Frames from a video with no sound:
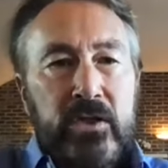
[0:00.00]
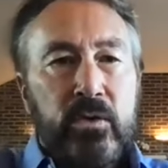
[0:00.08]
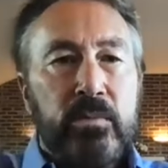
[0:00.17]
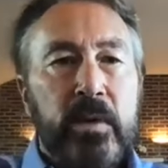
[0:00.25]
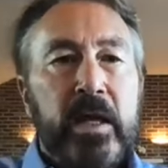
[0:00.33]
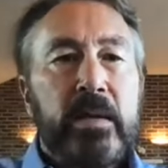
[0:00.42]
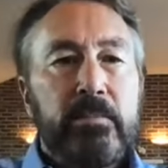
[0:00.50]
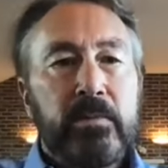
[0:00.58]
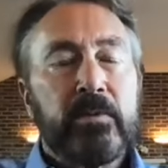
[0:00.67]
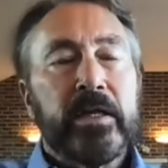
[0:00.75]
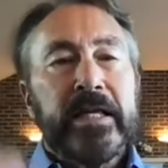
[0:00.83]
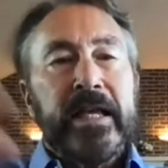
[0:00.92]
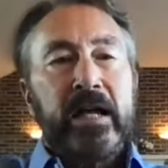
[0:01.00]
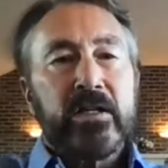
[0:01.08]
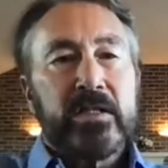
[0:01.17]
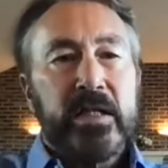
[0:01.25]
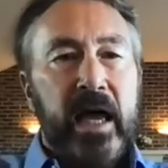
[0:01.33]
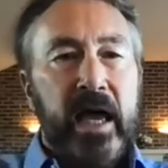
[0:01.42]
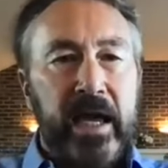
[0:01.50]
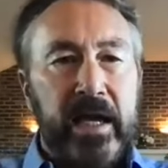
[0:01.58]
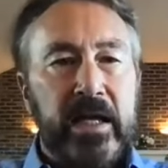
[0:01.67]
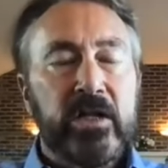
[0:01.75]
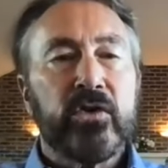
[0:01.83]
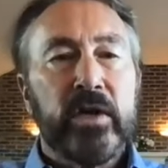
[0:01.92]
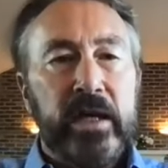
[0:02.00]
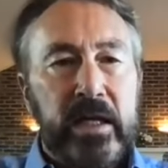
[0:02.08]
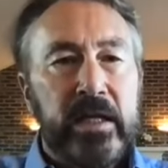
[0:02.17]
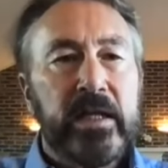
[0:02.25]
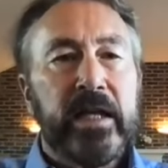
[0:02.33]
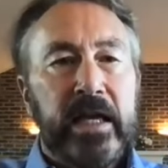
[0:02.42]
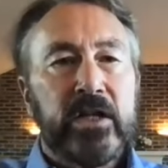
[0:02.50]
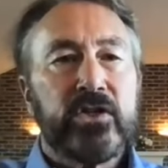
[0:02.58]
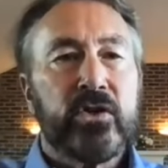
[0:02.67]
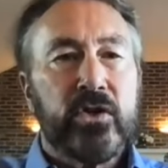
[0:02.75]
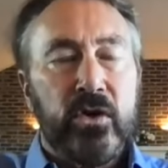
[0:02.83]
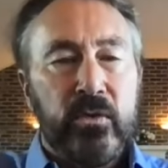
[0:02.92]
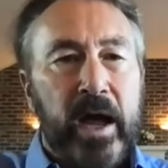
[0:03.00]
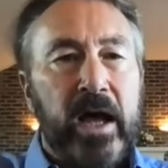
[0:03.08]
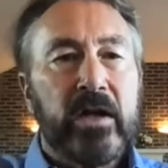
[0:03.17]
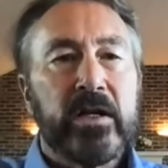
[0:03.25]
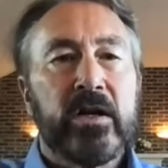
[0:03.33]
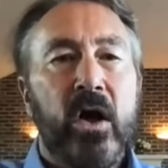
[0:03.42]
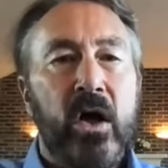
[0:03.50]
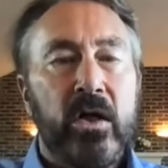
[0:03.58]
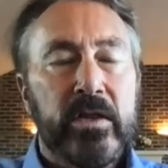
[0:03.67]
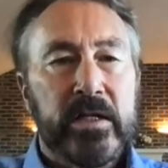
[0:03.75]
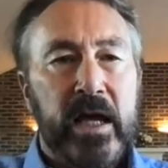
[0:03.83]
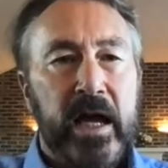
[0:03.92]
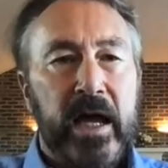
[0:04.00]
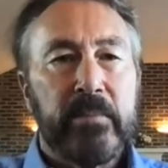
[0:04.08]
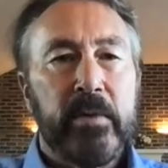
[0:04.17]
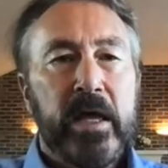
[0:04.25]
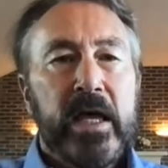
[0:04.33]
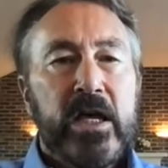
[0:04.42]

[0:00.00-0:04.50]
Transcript: so people eat outside and you're in nature, you're around it all the time.